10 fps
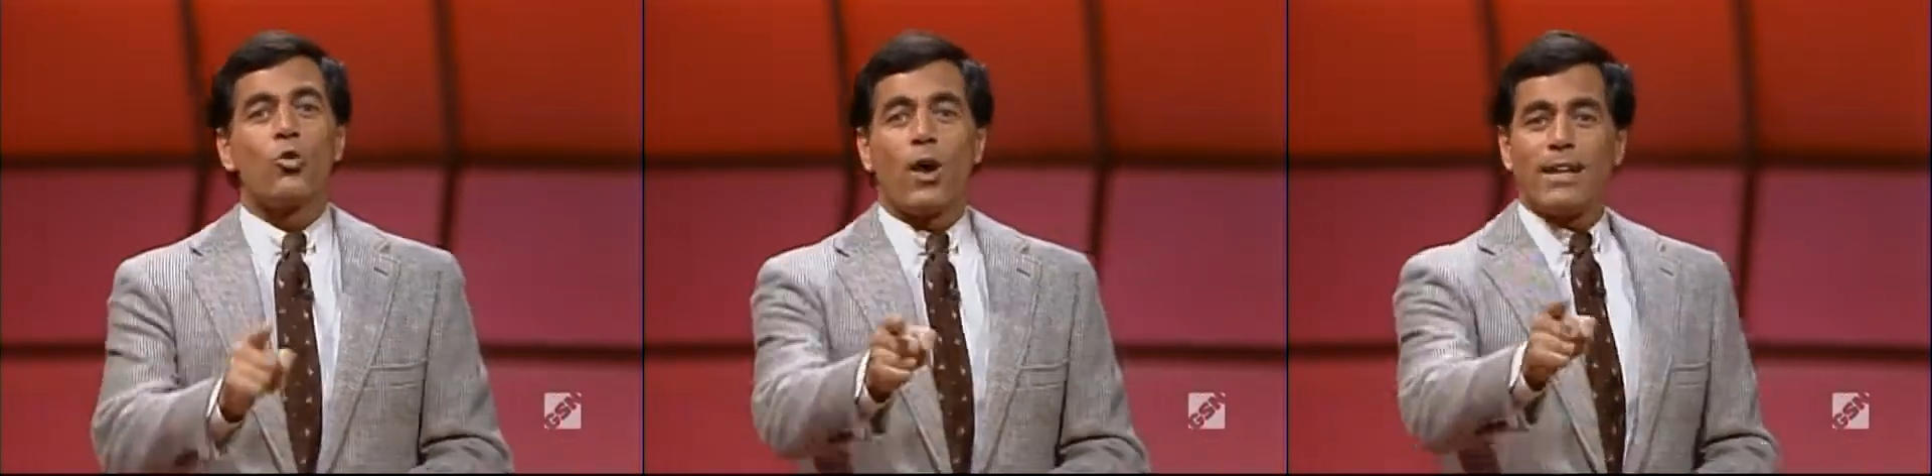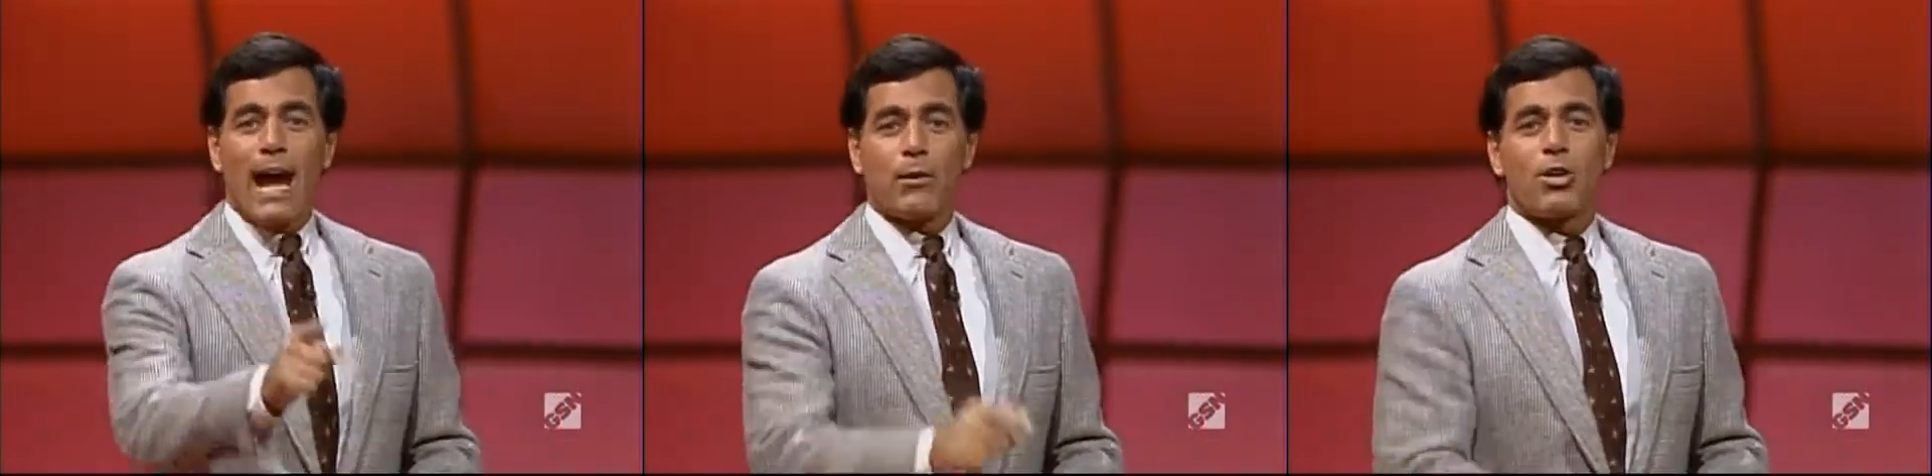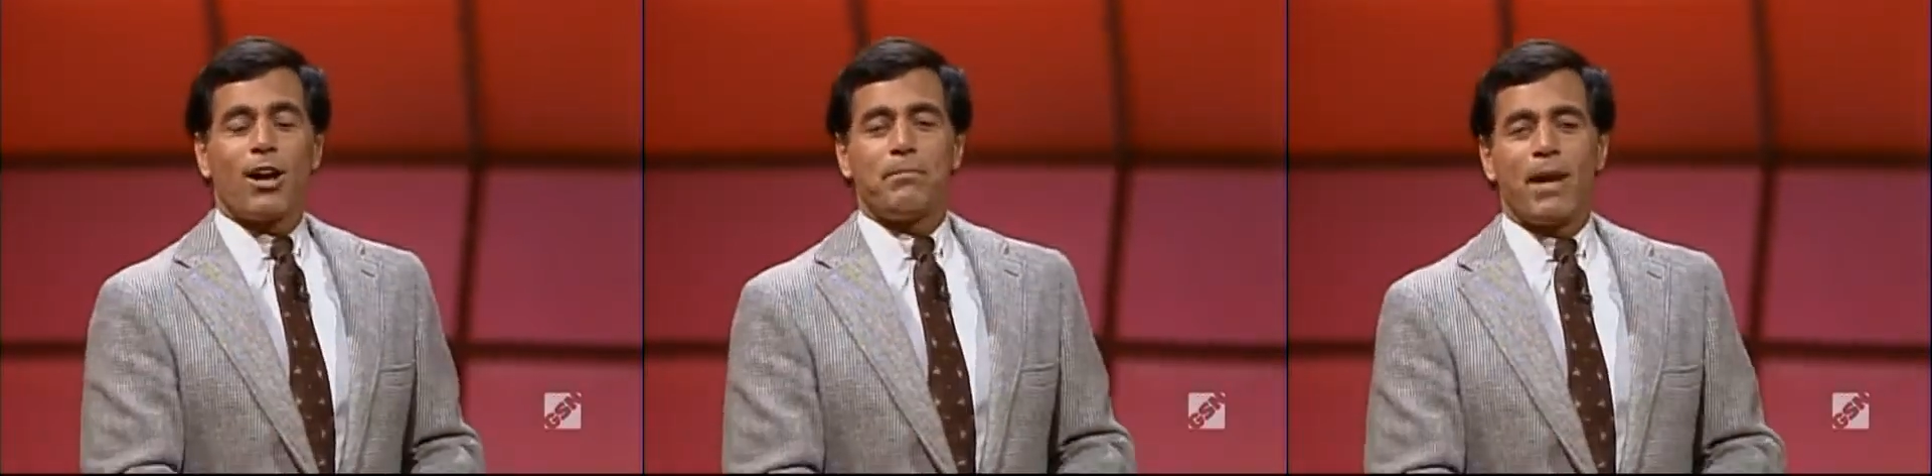Right now, we're
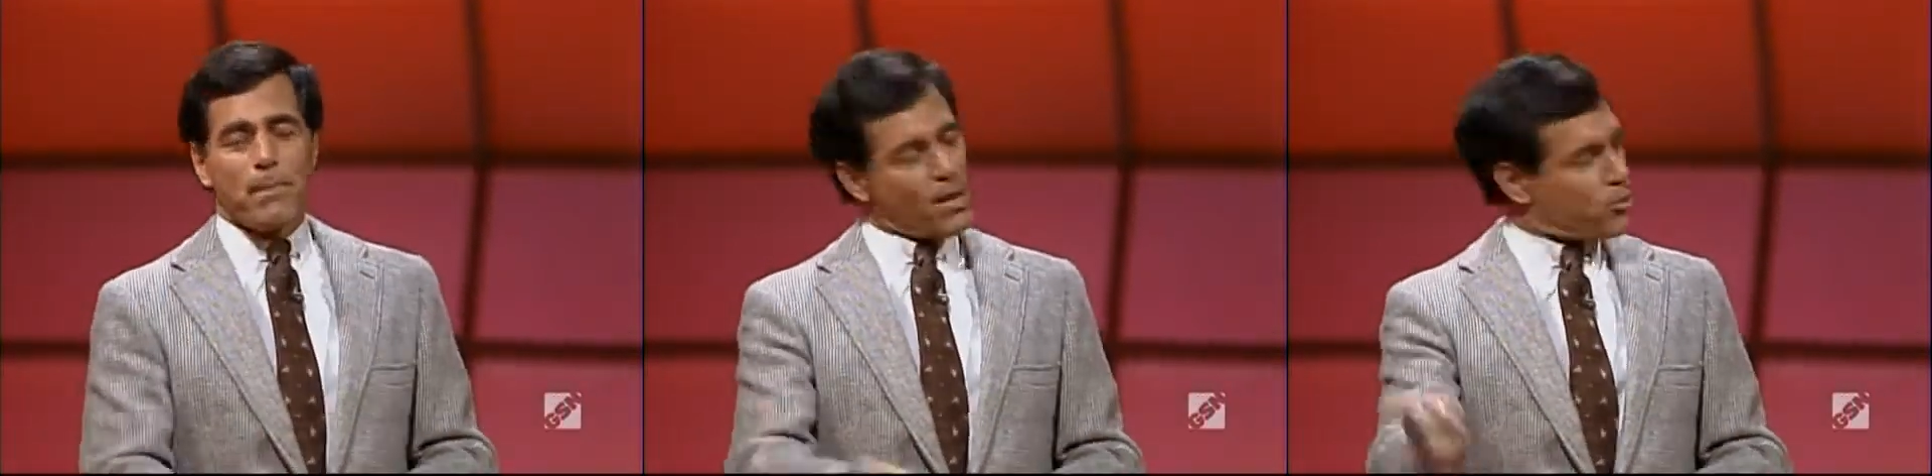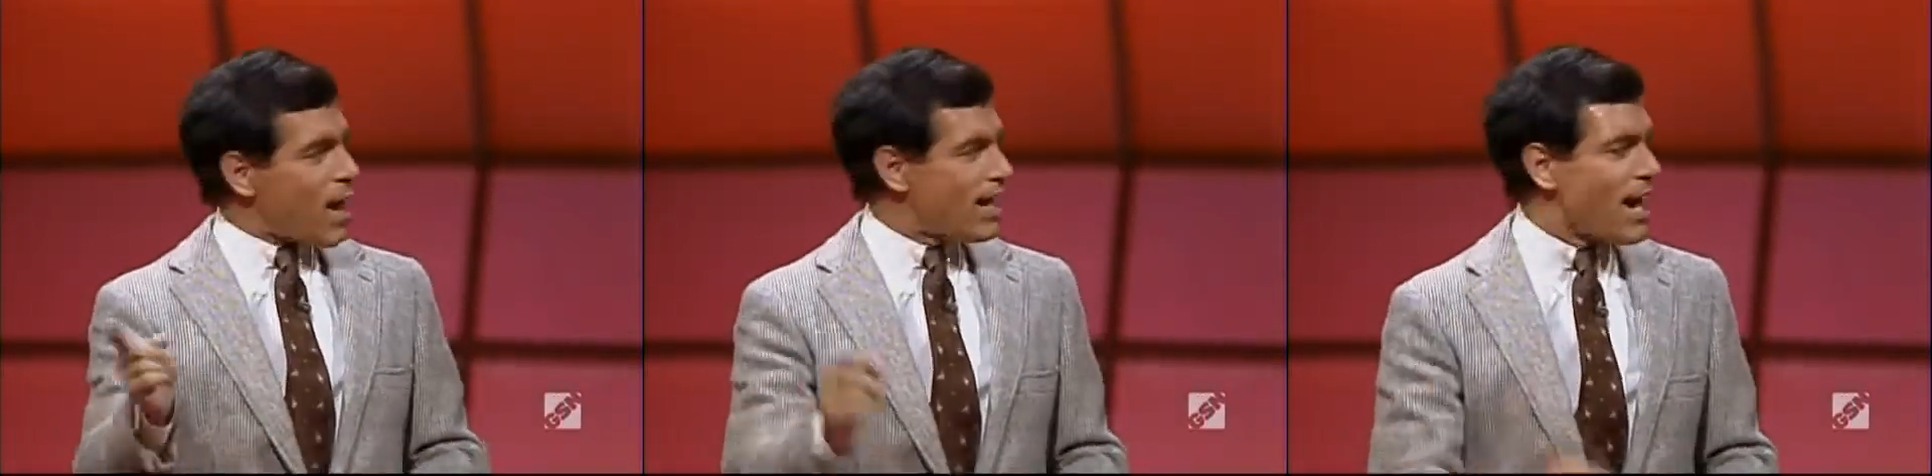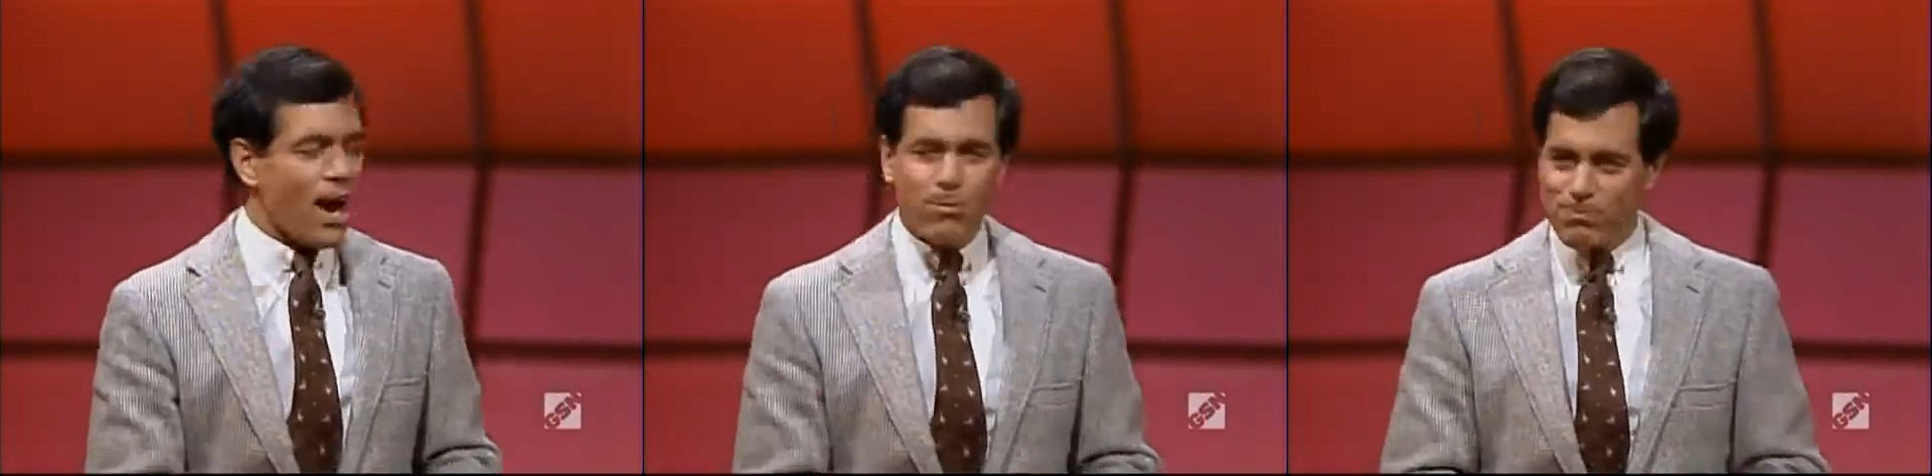talking big bucks right here.